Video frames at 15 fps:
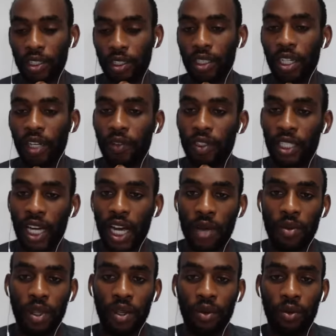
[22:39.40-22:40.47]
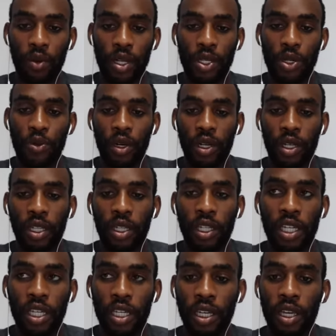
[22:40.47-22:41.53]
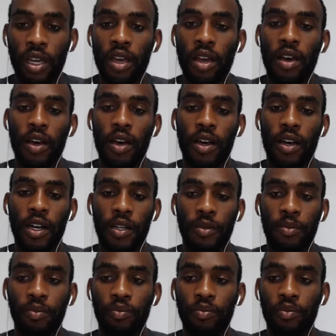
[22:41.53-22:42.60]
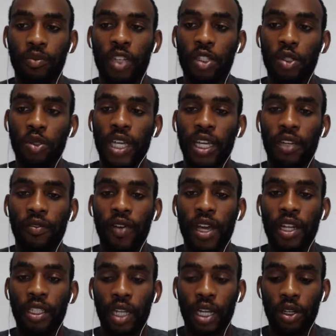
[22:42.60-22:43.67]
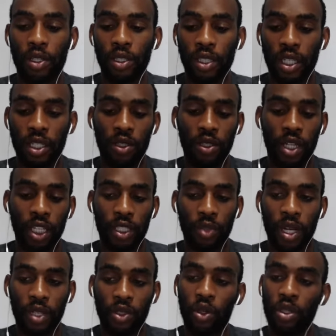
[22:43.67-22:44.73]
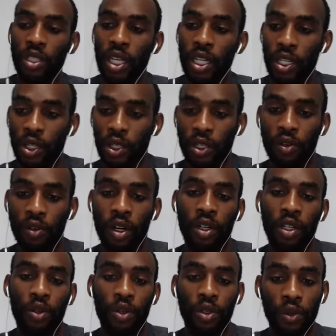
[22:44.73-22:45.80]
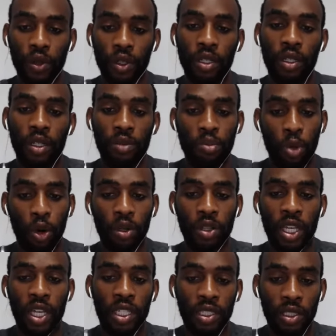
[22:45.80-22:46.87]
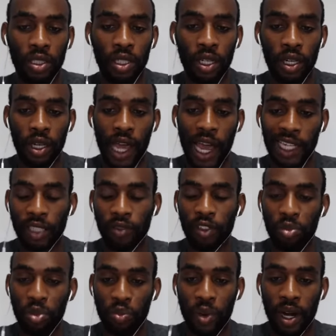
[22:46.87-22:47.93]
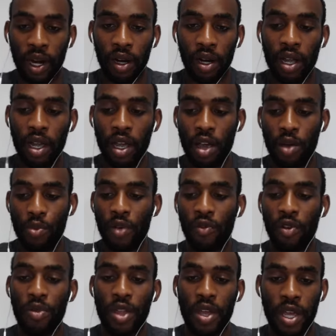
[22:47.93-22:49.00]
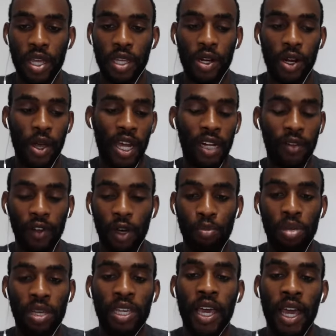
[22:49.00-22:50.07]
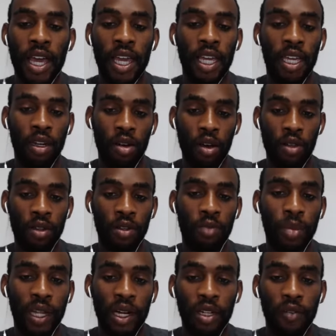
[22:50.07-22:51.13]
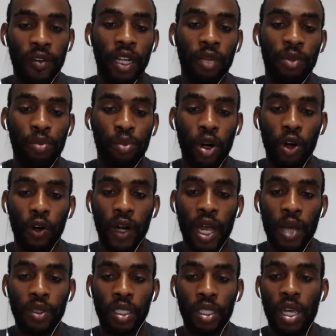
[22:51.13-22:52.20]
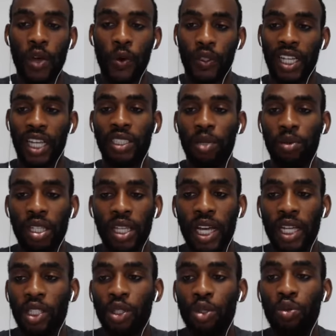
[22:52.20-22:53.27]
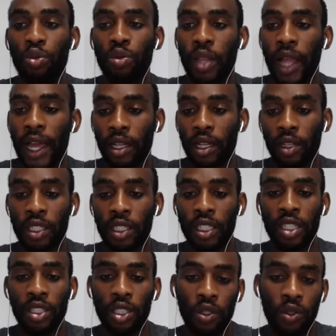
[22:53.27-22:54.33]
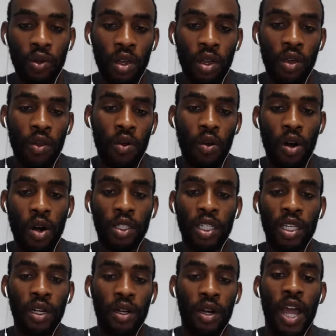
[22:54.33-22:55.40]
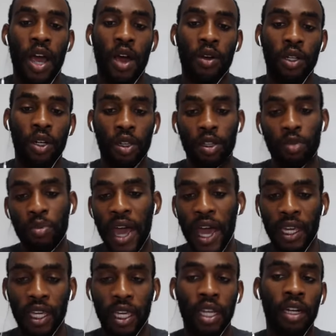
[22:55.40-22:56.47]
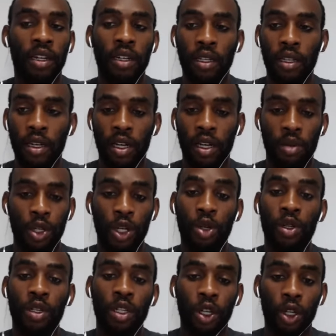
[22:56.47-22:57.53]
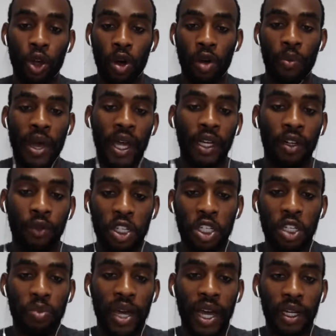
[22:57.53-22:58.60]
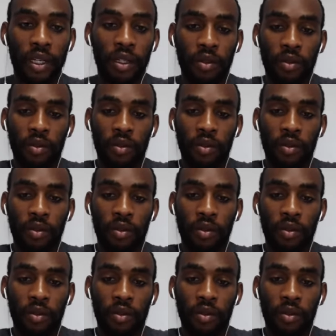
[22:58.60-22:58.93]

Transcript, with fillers: it's a different time than when you were in the league. Did you take advantage? I know you said you talked about towards the end of your career, you were doing more things to actively prepare, but from the, you know, NFLPA and all the player development programs, was that something that you like looked into, or is it now you're on the back end, you're going back and reaching back?